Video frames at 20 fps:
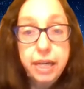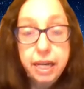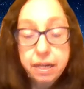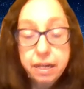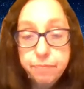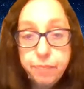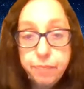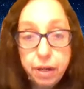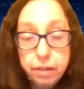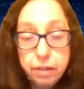
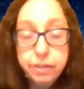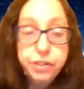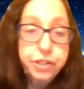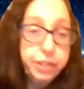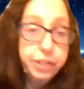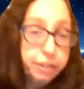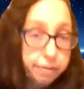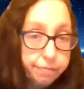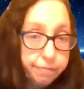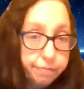
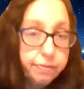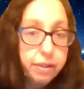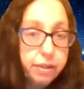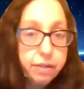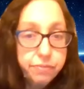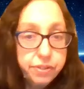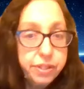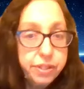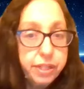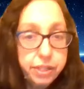etymology of
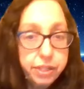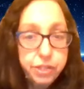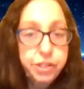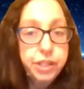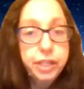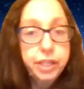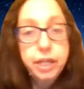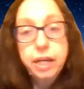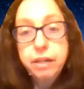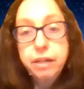
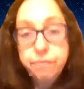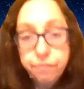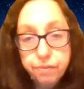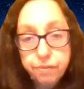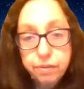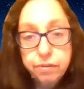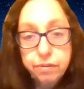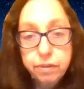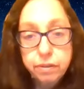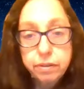stingy and
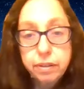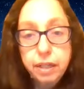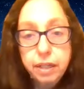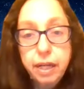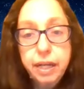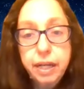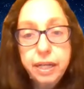frugal